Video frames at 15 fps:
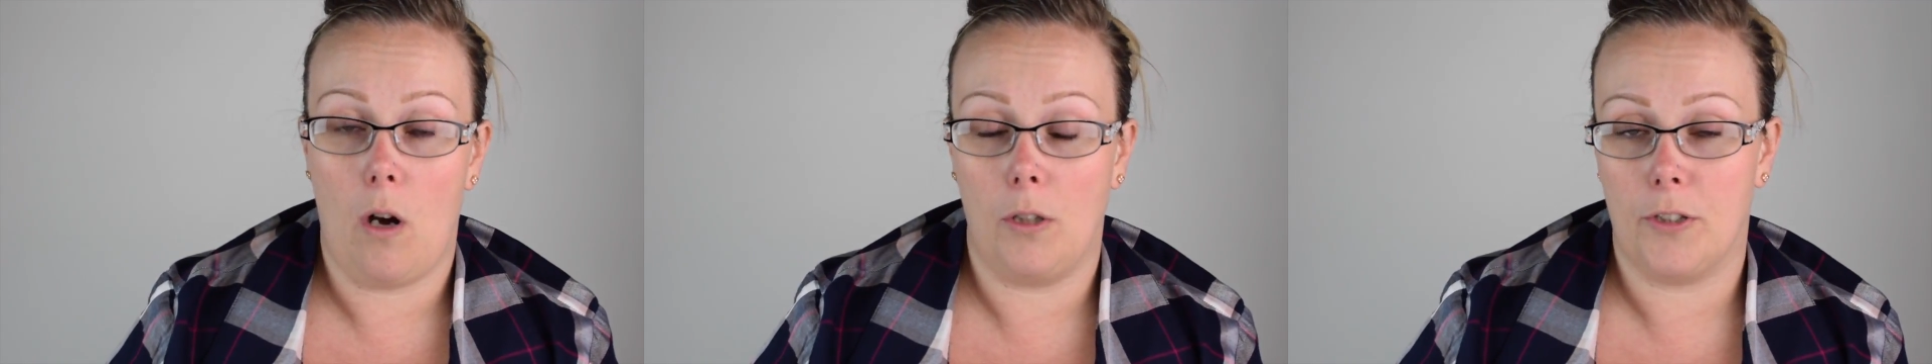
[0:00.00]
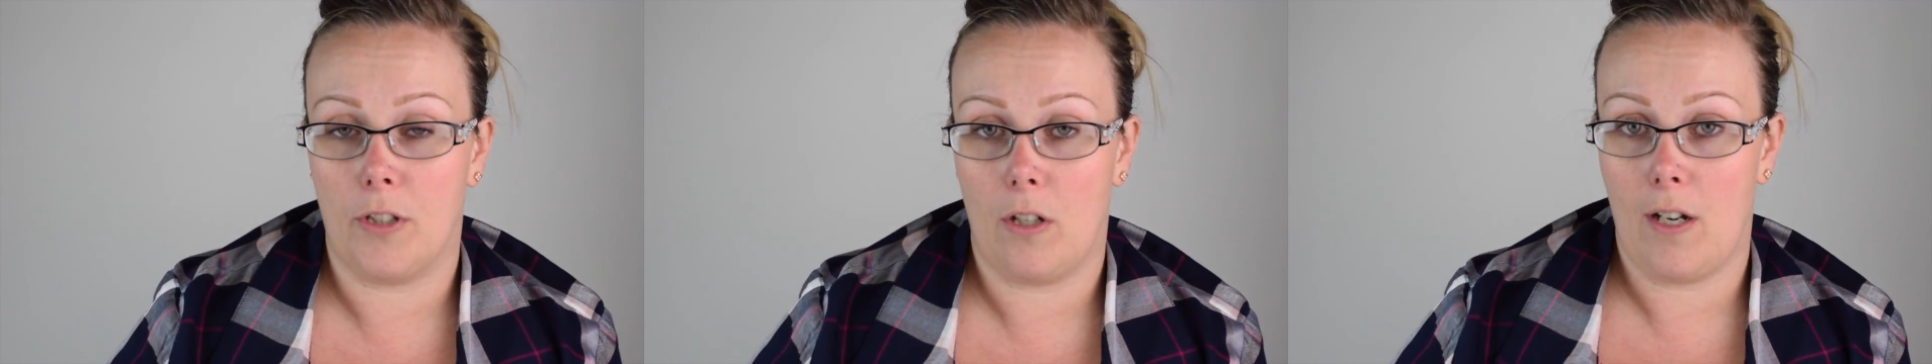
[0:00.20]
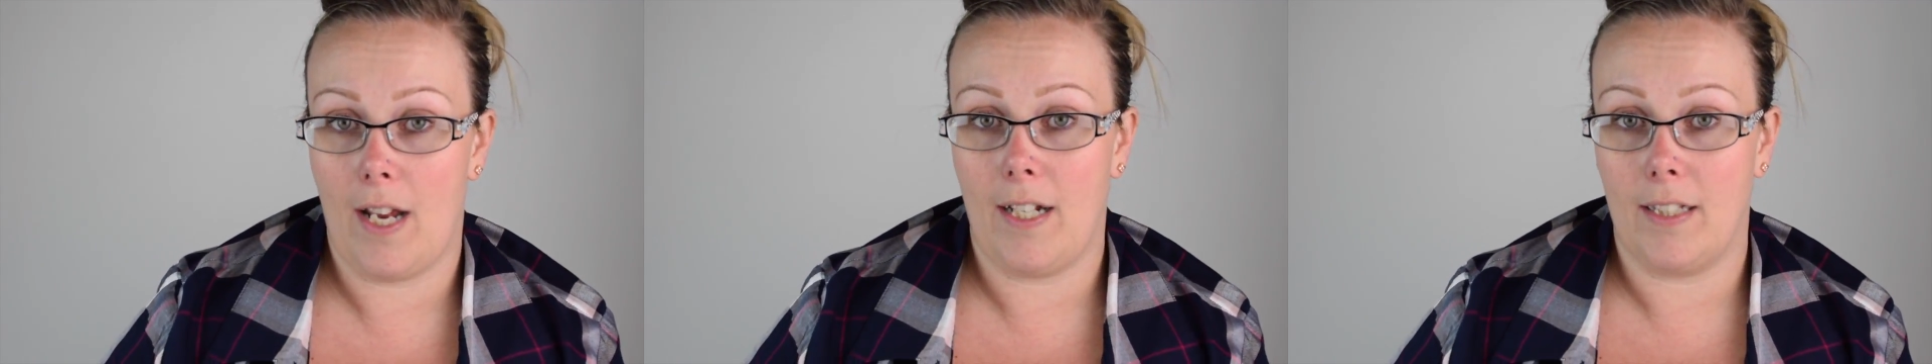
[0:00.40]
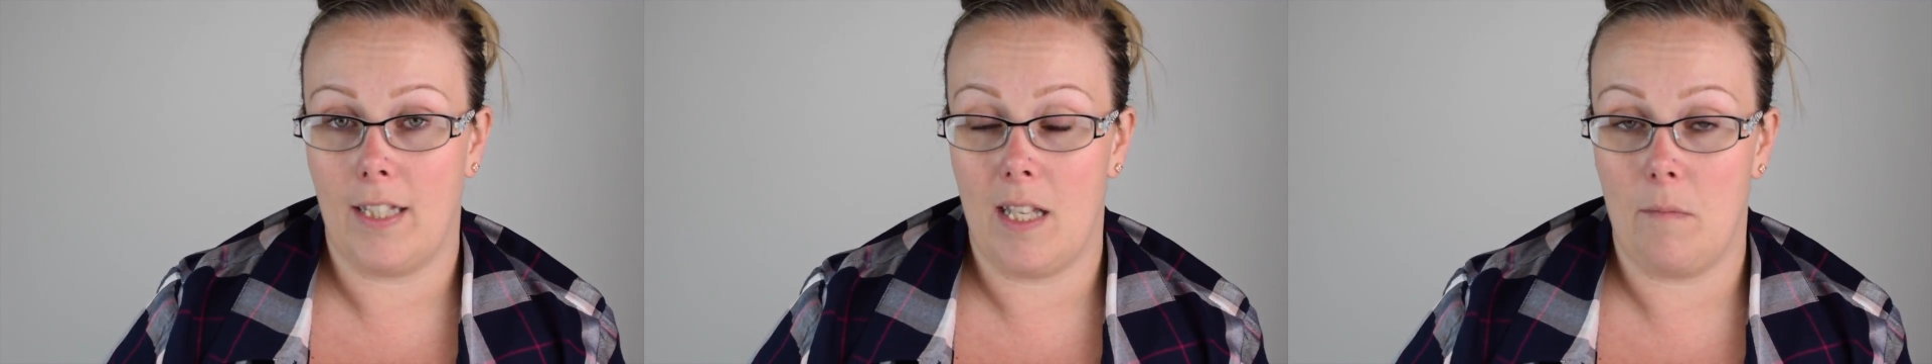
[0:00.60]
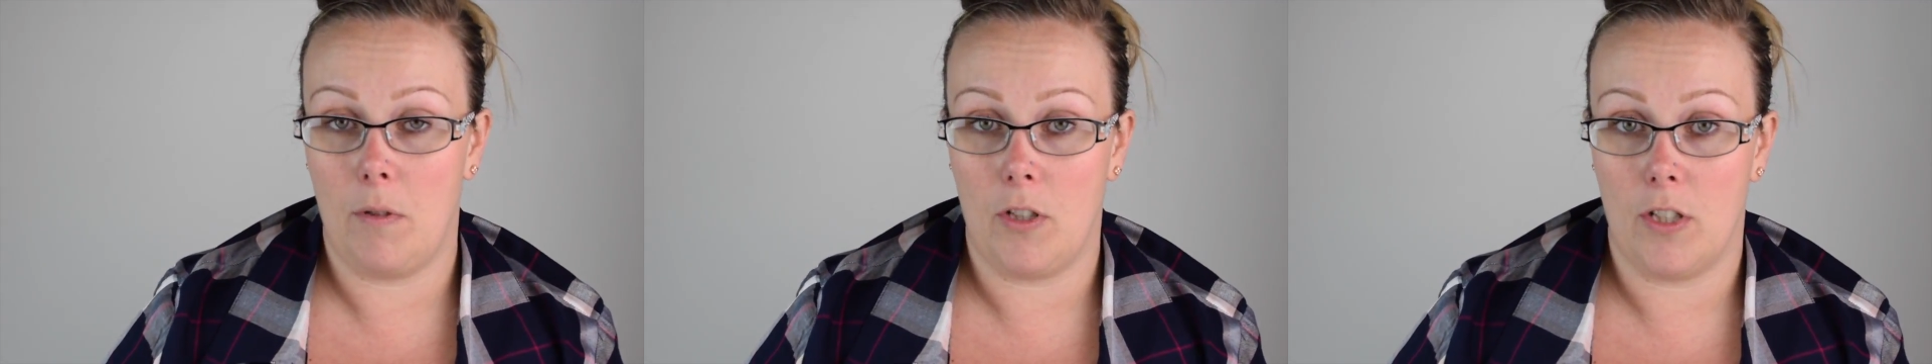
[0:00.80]
alter or edit
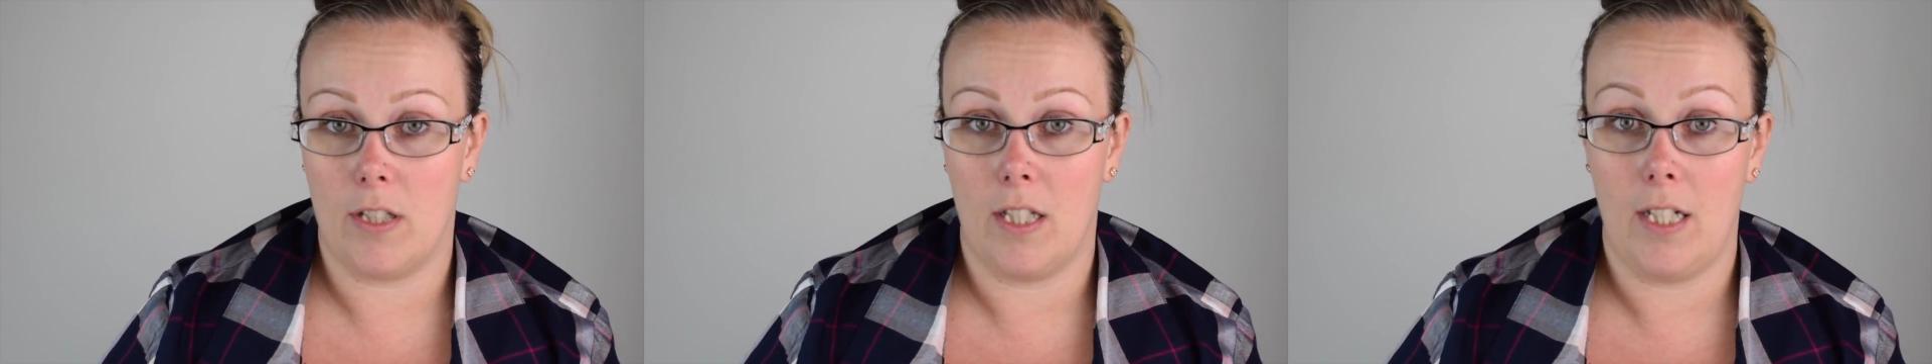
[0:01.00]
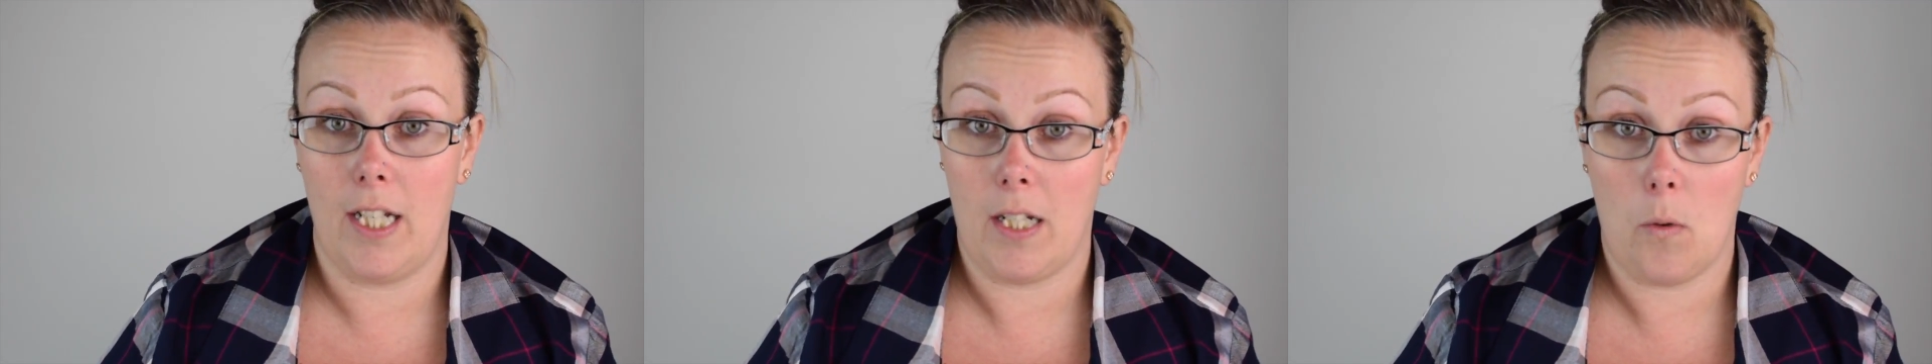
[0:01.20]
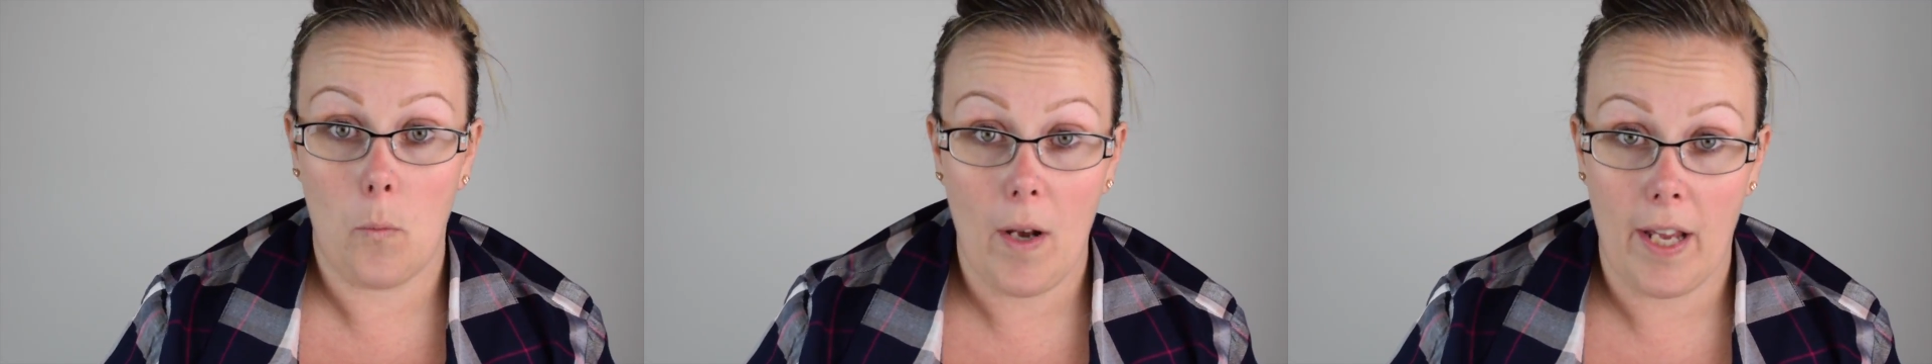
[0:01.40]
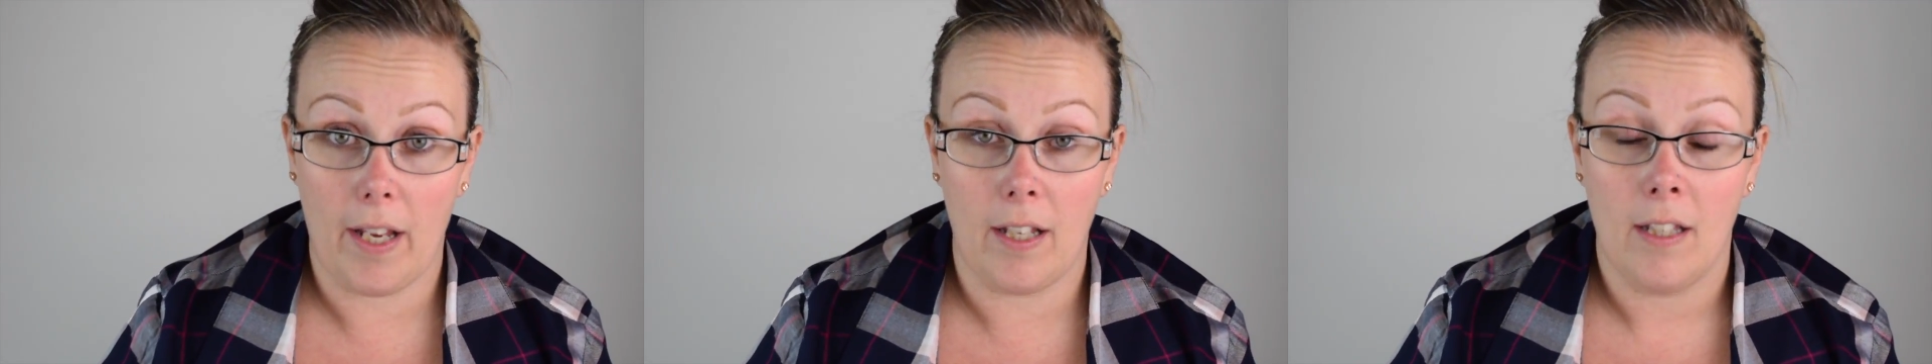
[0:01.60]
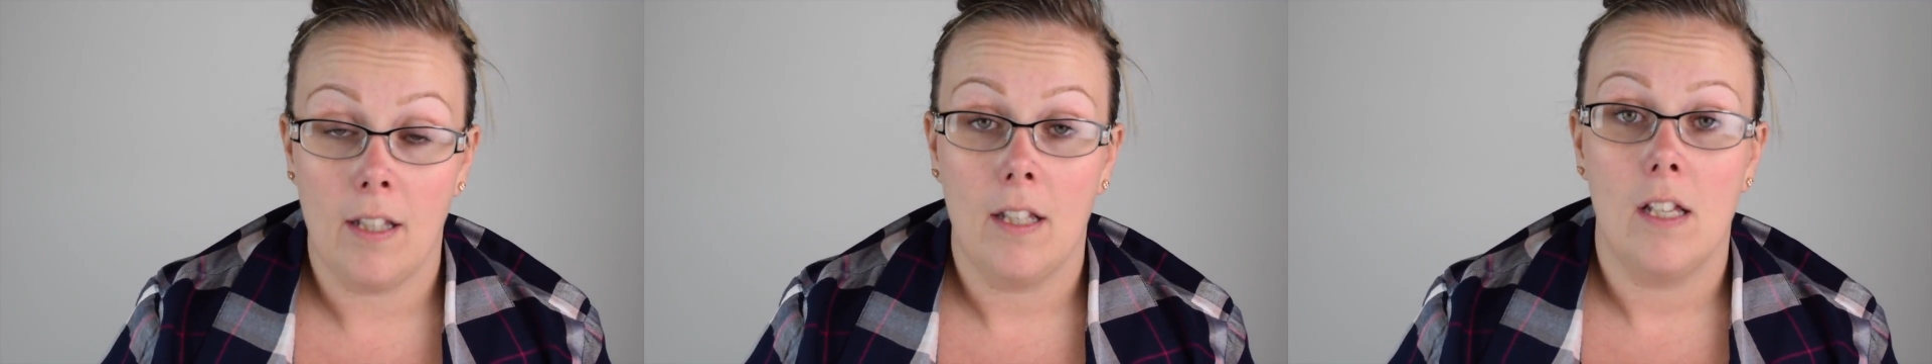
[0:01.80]
the images in any way.